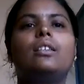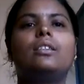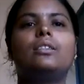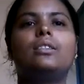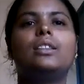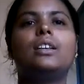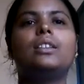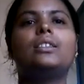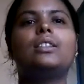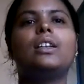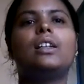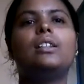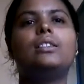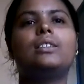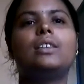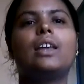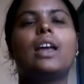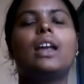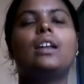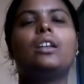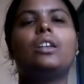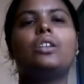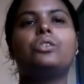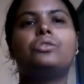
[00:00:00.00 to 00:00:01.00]
The cells
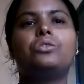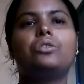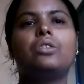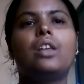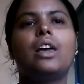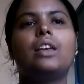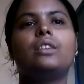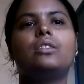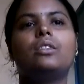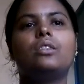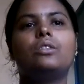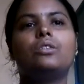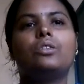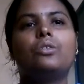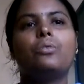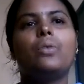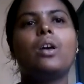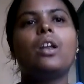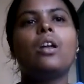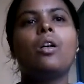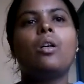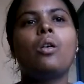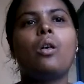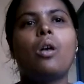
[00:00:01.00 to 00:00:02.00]
get utilizes your
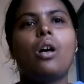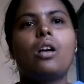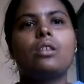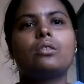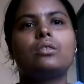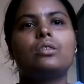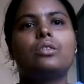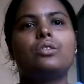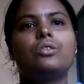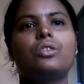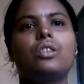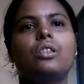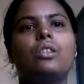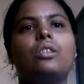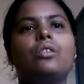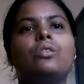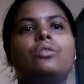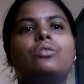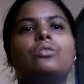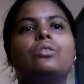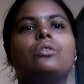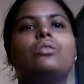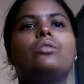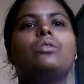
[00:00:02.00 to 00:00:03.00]
oxygen.
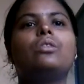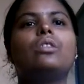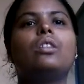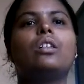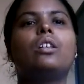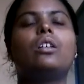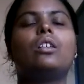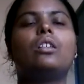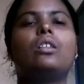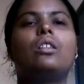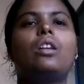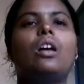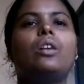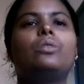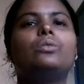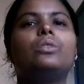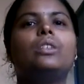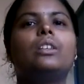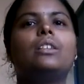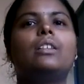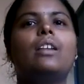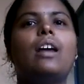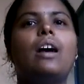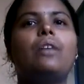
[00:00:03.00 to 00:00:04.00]
So now
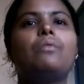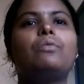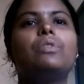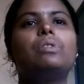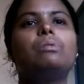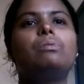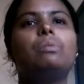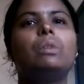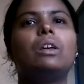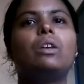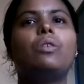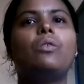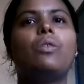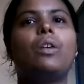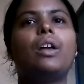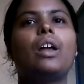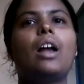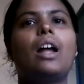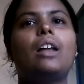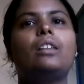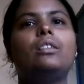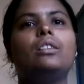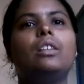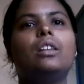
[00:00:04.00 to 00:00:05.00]
the graph will be going
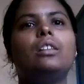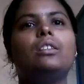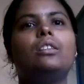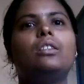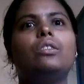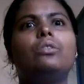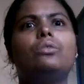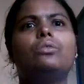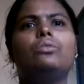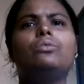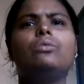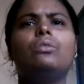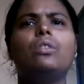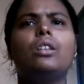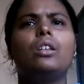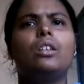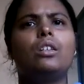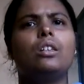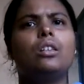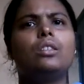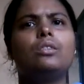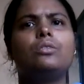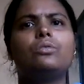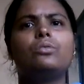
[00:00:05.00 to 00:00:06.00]
and then to
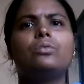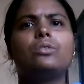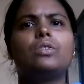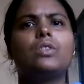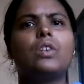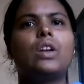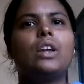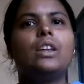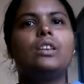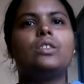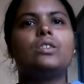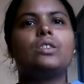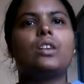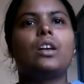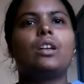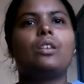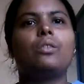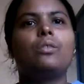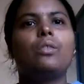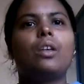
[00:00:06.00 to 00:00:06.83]
its steady state.